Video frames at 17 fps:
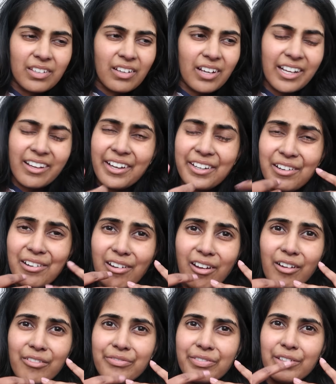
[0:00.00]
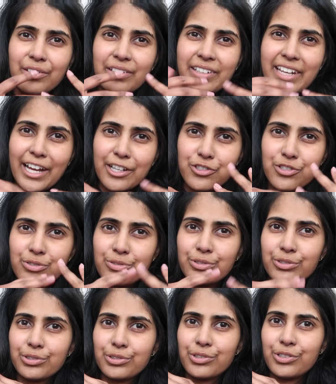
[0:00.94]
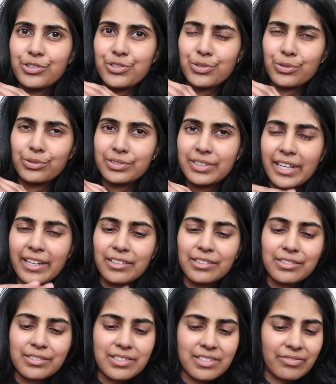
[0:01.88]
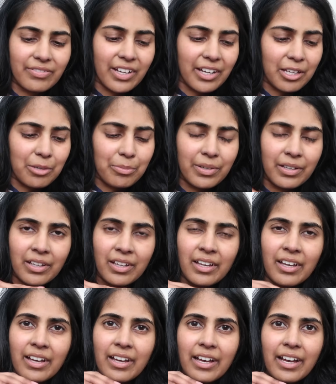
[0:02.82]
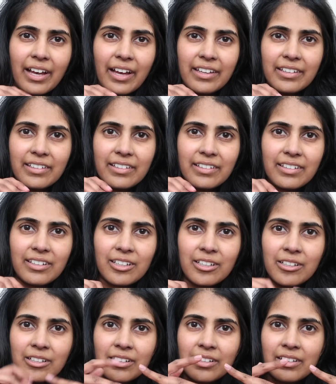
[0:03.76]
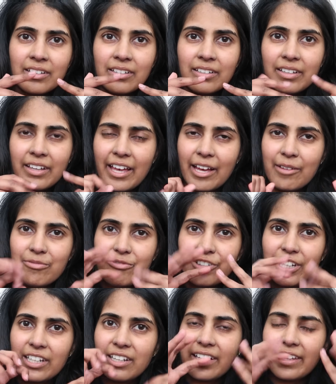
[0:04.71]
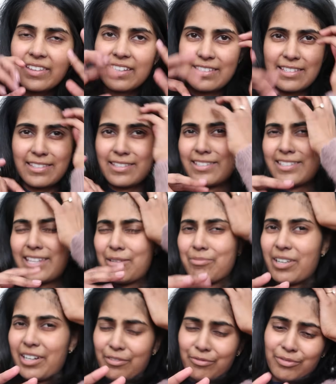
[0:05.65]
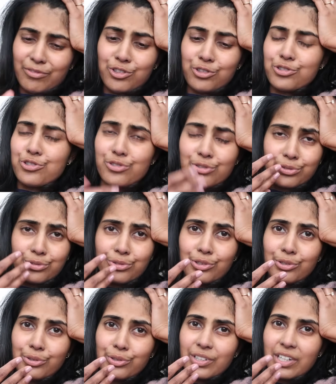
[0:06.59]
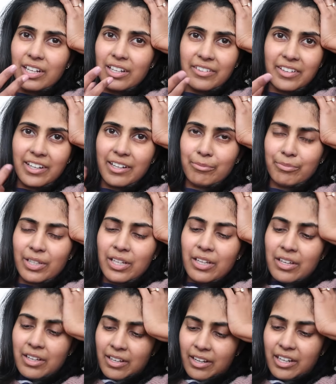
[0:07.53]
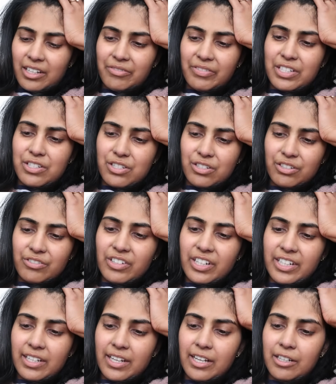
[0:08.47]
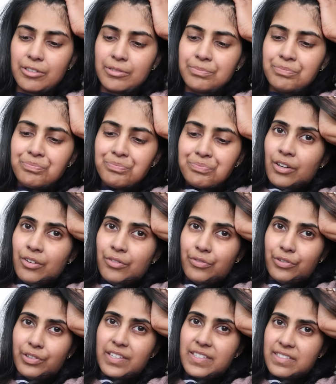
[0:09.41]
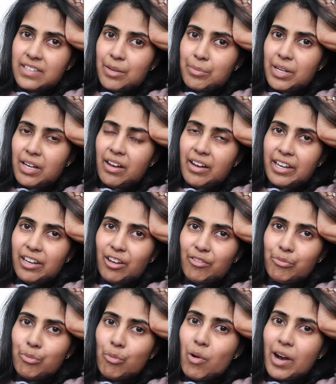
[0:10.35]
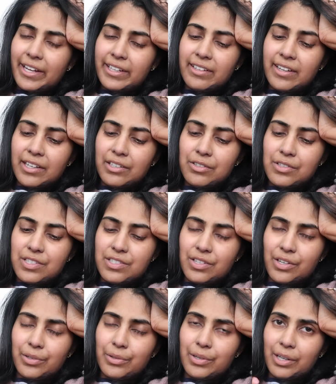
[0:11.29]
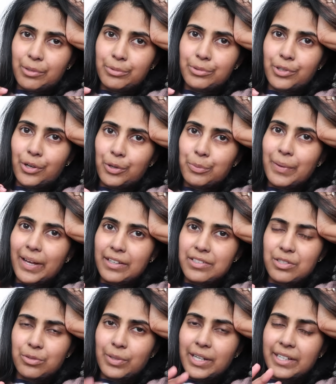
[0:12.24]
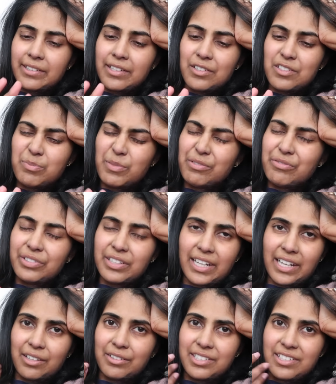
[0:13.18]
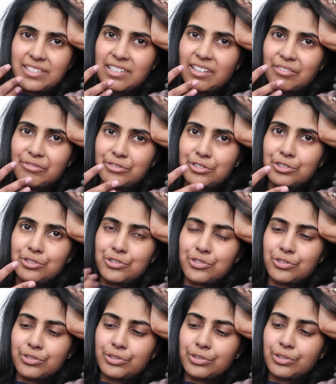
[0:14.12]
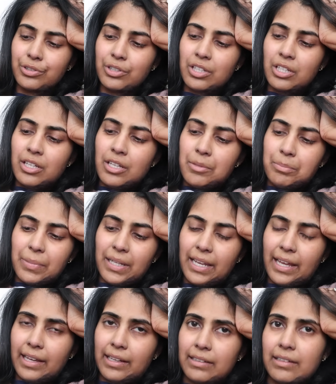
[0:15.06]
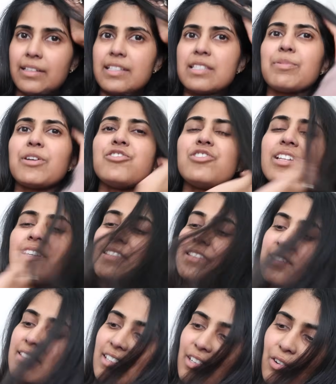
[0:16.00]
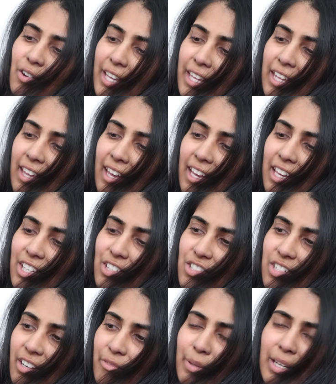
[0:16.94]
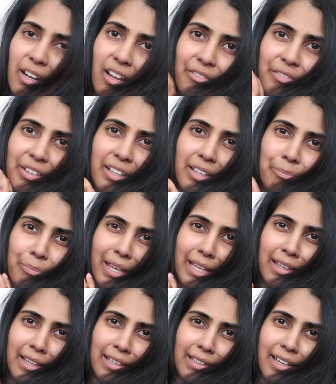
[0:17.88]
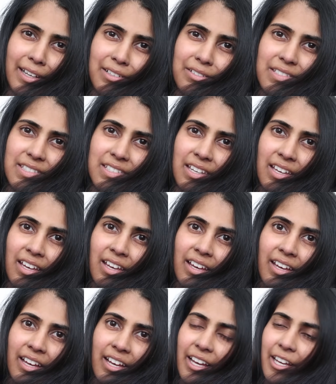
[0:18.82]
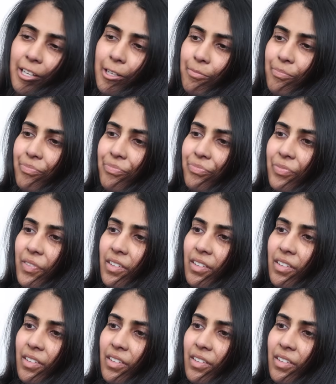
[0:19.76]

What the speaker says: I kind of love the natural short nails vibe, and yeah, really like this. It's the same kind of neutral nude colour that I'm kind of into right now. For the summer, I love white nails, so I will go back to white nails, but for now I just love neutral, plain, especially since I got engaged. I've been loving pinky nails. Right,